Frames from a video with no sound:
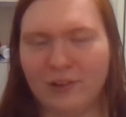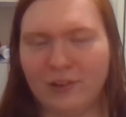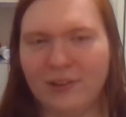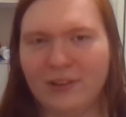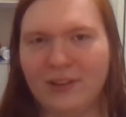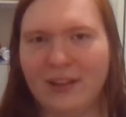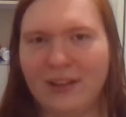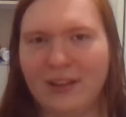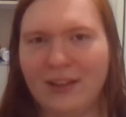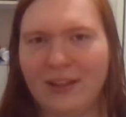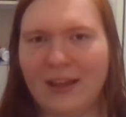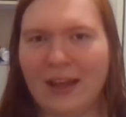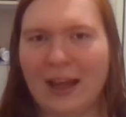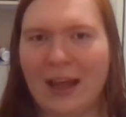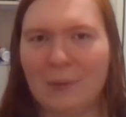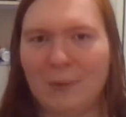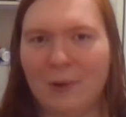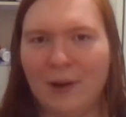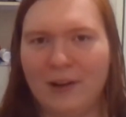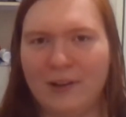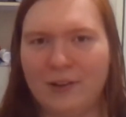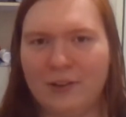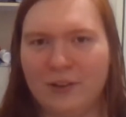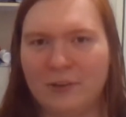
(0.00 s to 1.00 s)
Firstly,
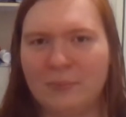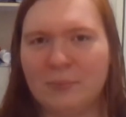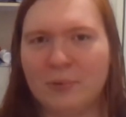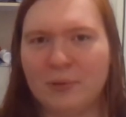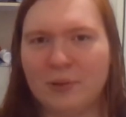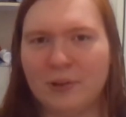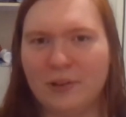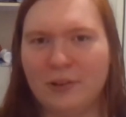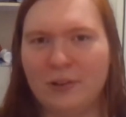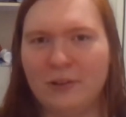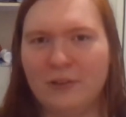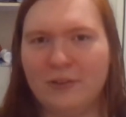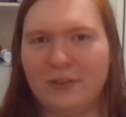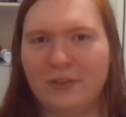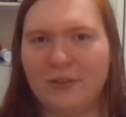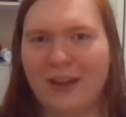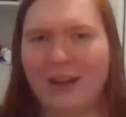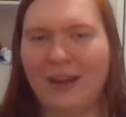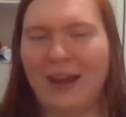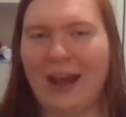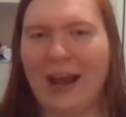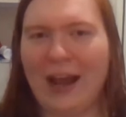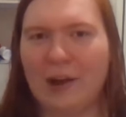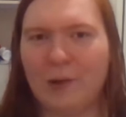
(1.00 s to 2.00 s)
I want to improve
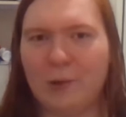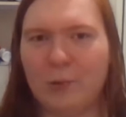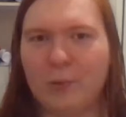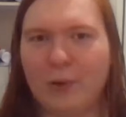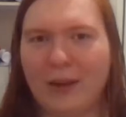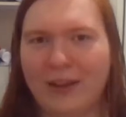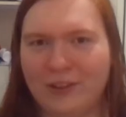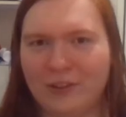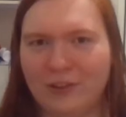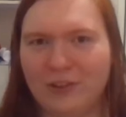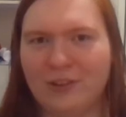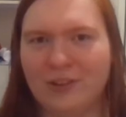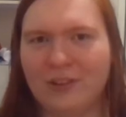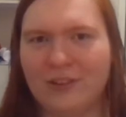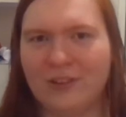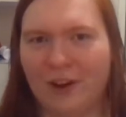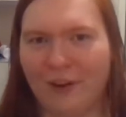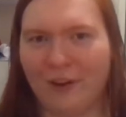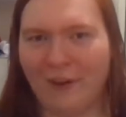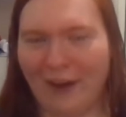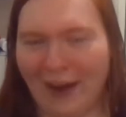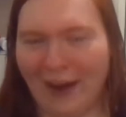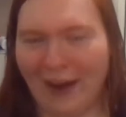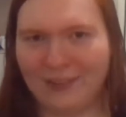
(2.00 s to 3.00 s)
how
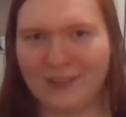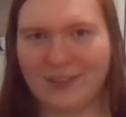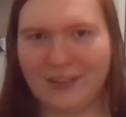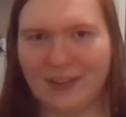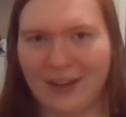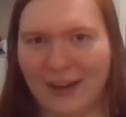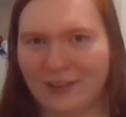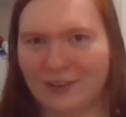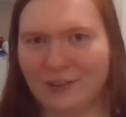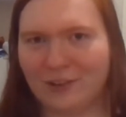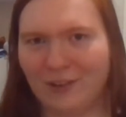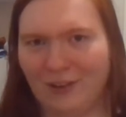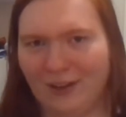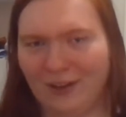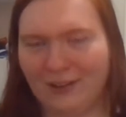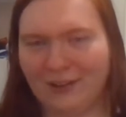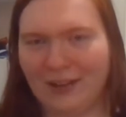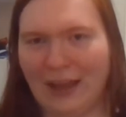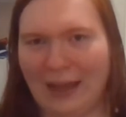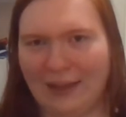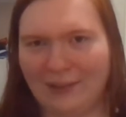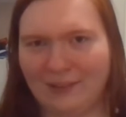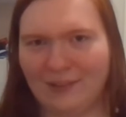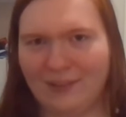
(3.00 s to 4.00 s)
questions are asked and answered
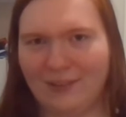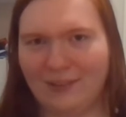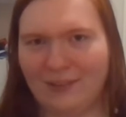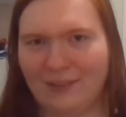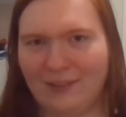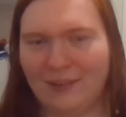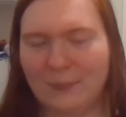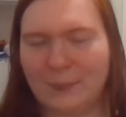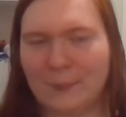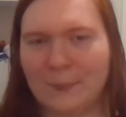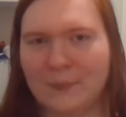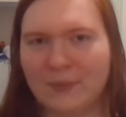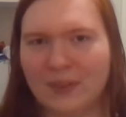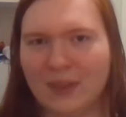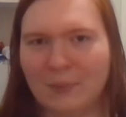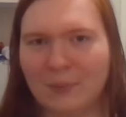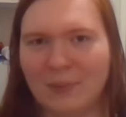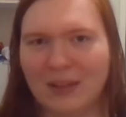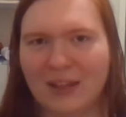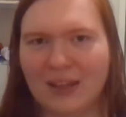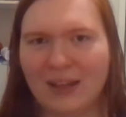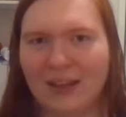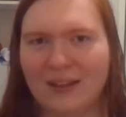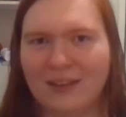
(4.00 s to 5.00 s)
in classes,
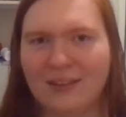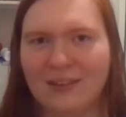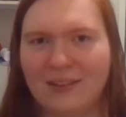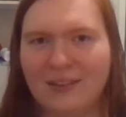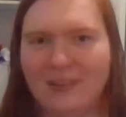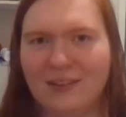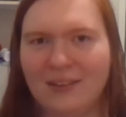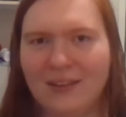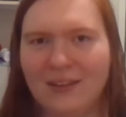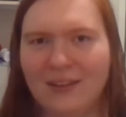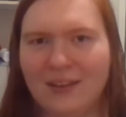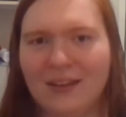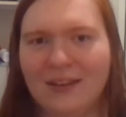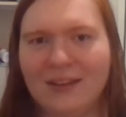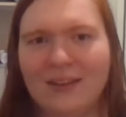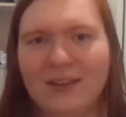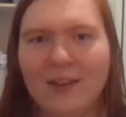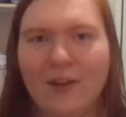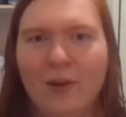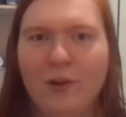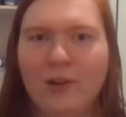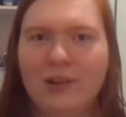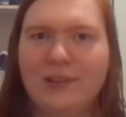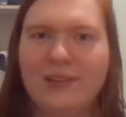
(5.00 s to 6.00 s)
because
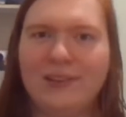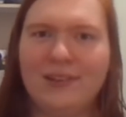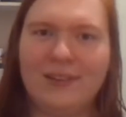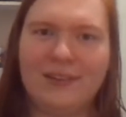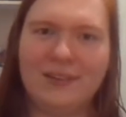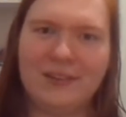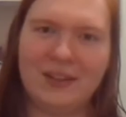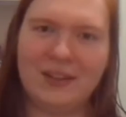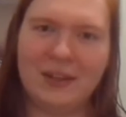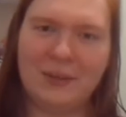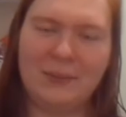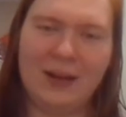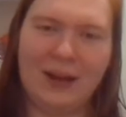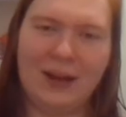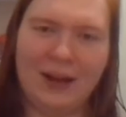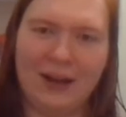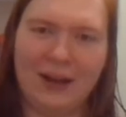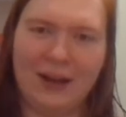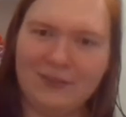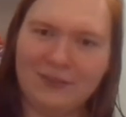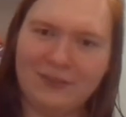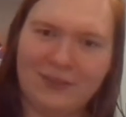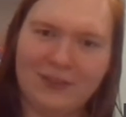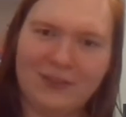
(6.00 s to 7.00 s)
the old system
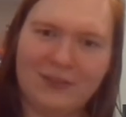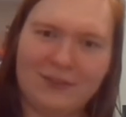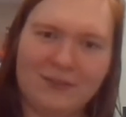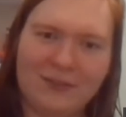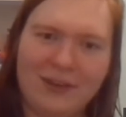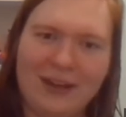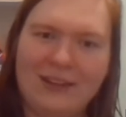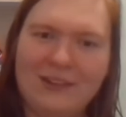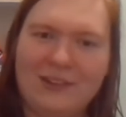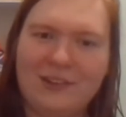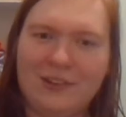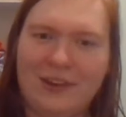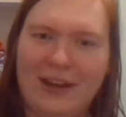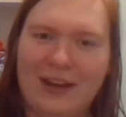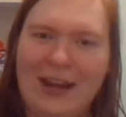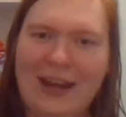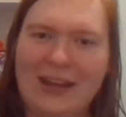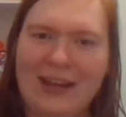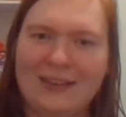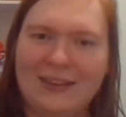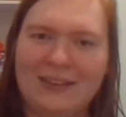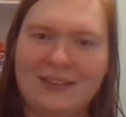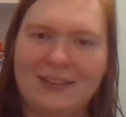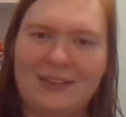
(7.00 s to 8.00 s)
of raise your
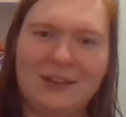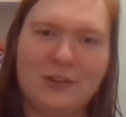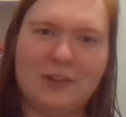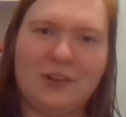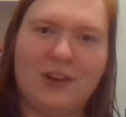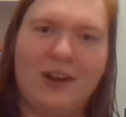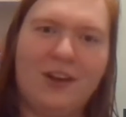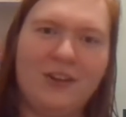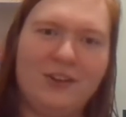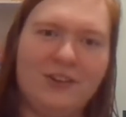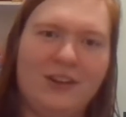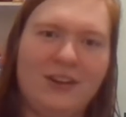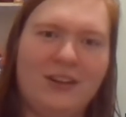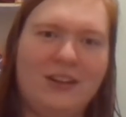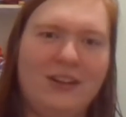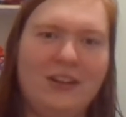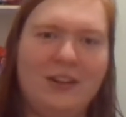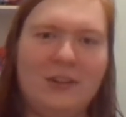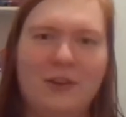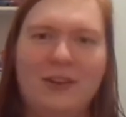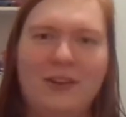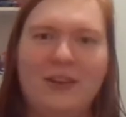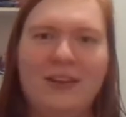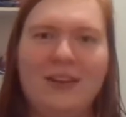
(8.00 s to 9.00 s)
hand, the teacher calls on
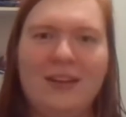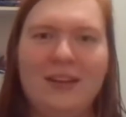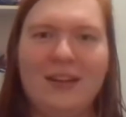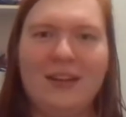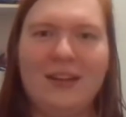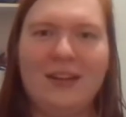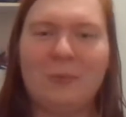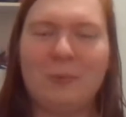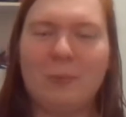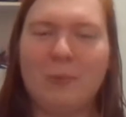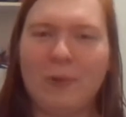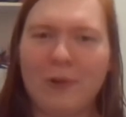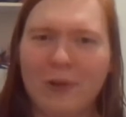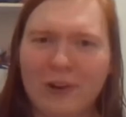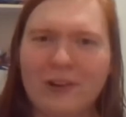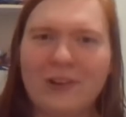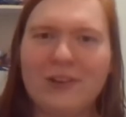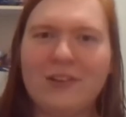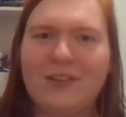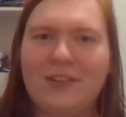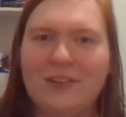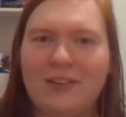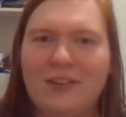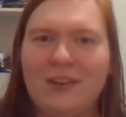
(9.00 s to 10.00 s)
you,
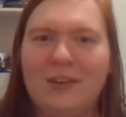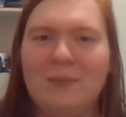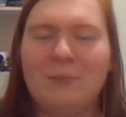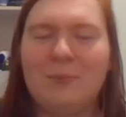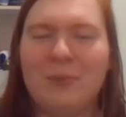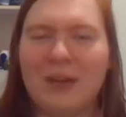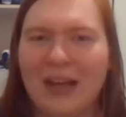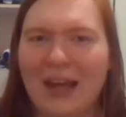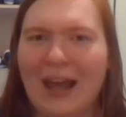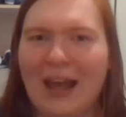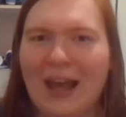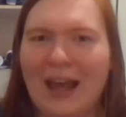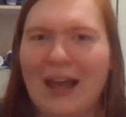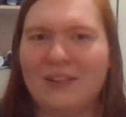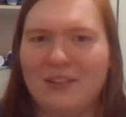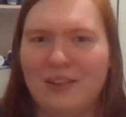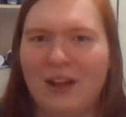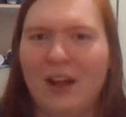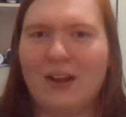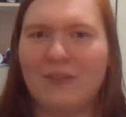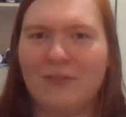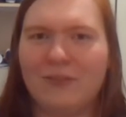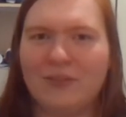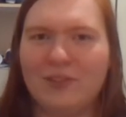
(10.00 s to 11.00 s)
works, but it has
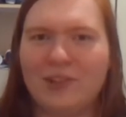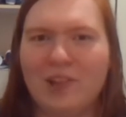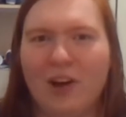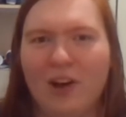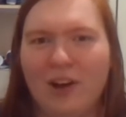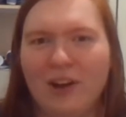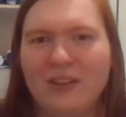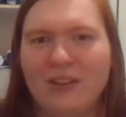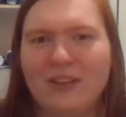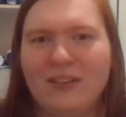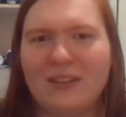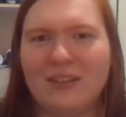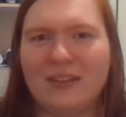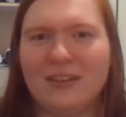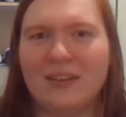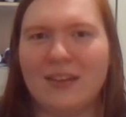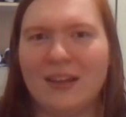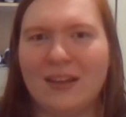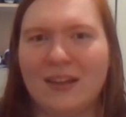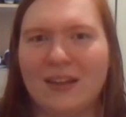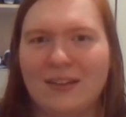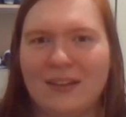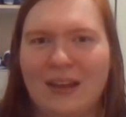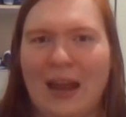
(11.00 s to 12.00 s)
a lot of flaws
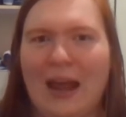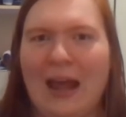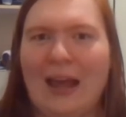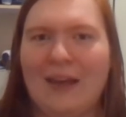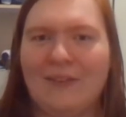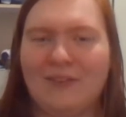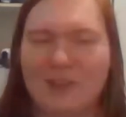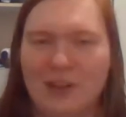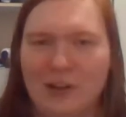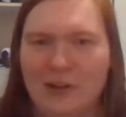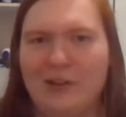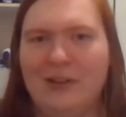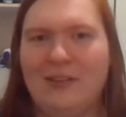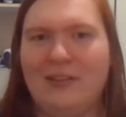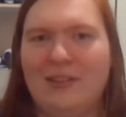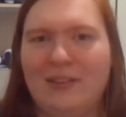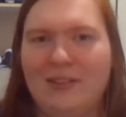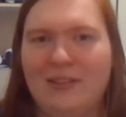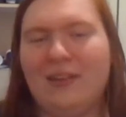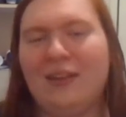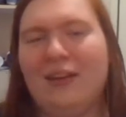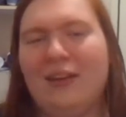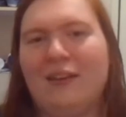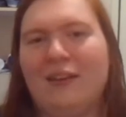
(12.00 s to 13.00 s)
that I've
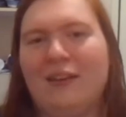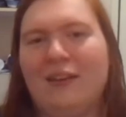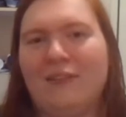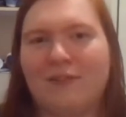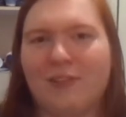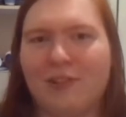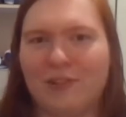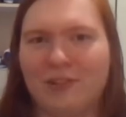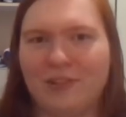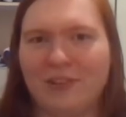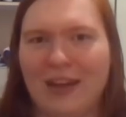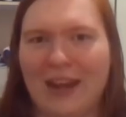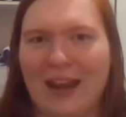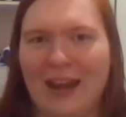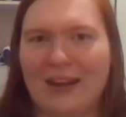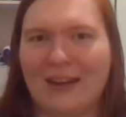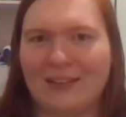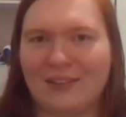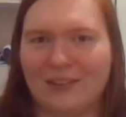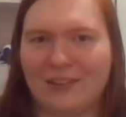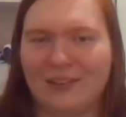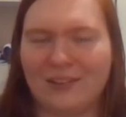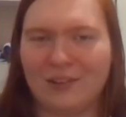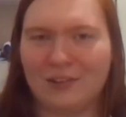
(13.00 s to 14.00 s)
noticed
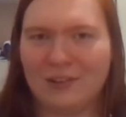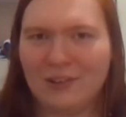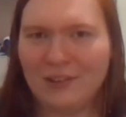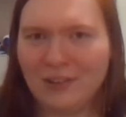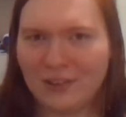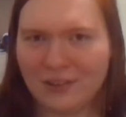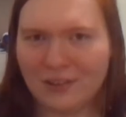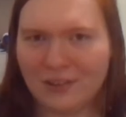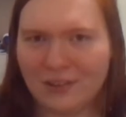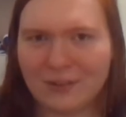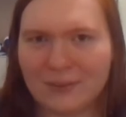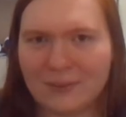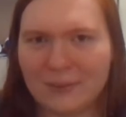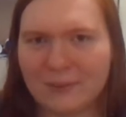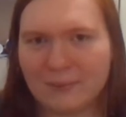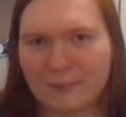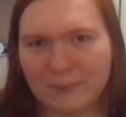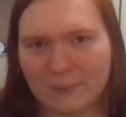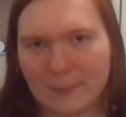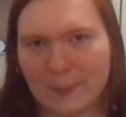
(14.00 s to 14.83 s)
firsthand as a student.